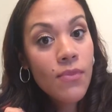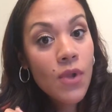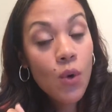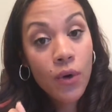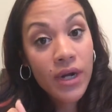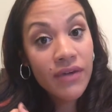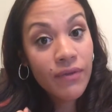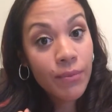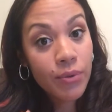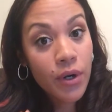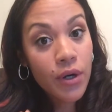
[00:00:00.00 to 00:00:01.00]
even
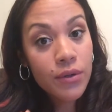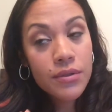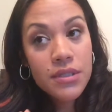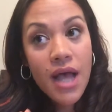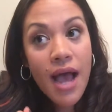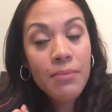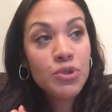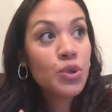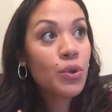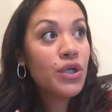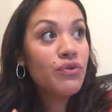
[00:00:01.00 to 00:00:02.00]
pros, I'm sure
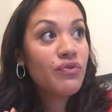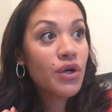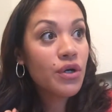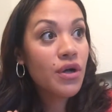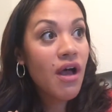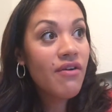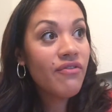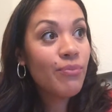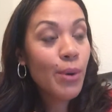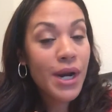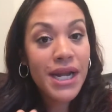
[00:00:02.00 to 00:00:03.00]
you've heard of
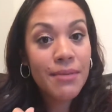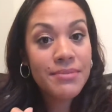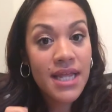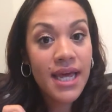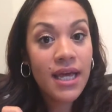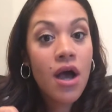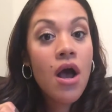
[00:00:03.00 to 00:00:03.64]
brand names like